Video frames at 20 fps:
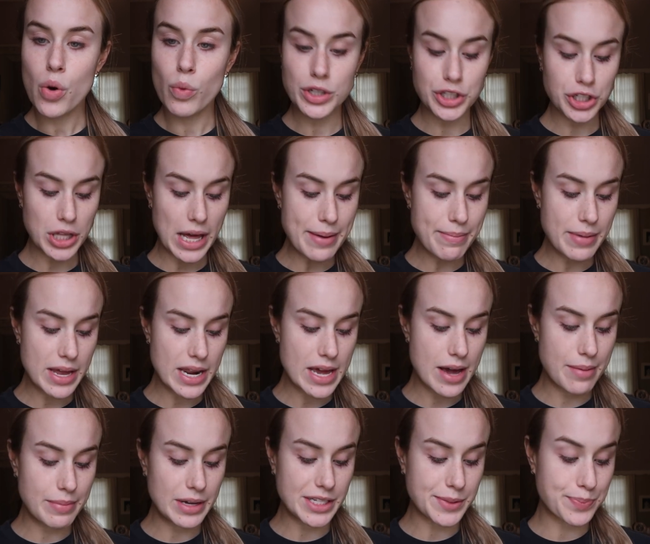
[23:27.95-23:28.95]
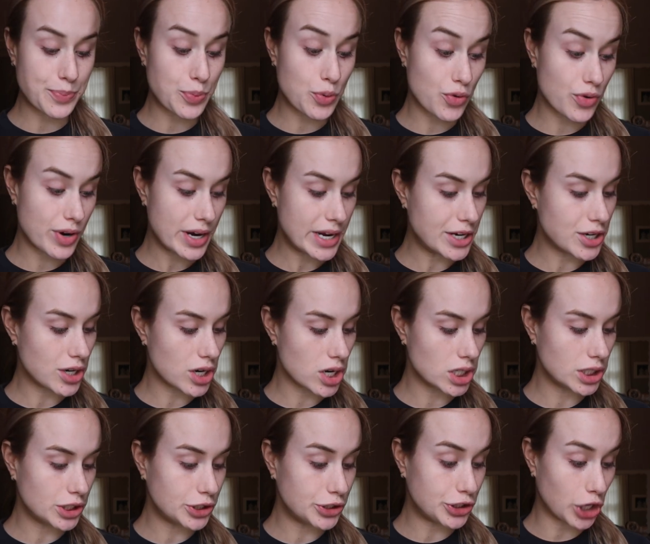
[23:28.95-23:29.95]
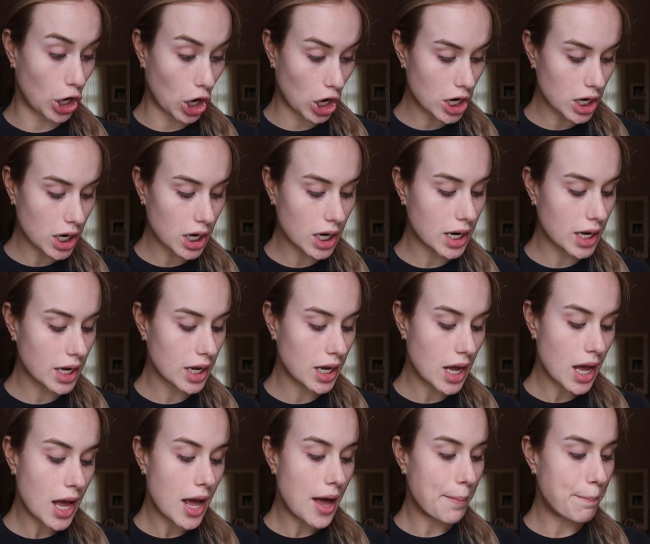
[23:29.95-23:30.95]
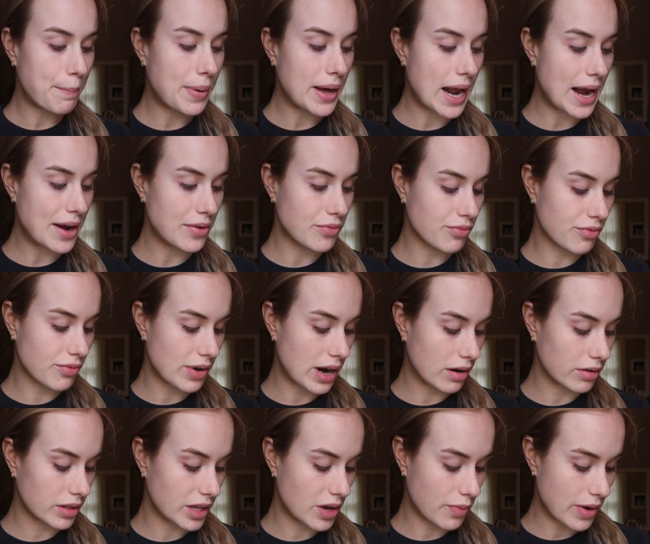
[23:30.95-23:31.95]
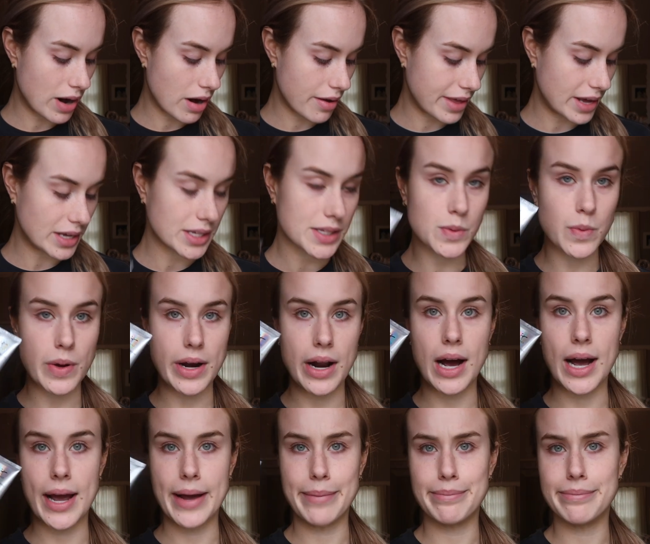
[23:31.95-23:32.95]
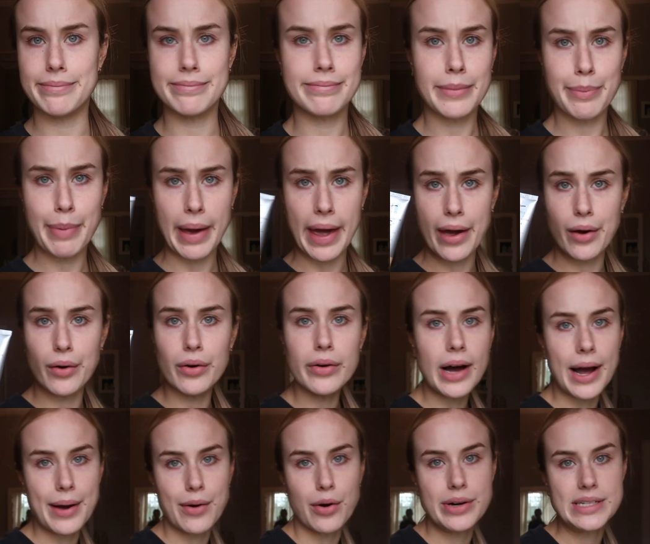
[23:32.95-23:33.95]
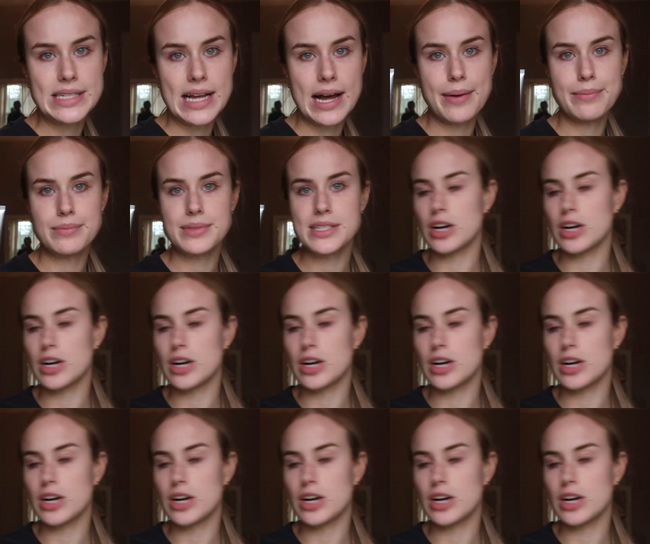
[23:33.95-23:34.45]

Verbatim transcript: which light medium is pretty darn dark but I rarely wear this when I'm pale. I always am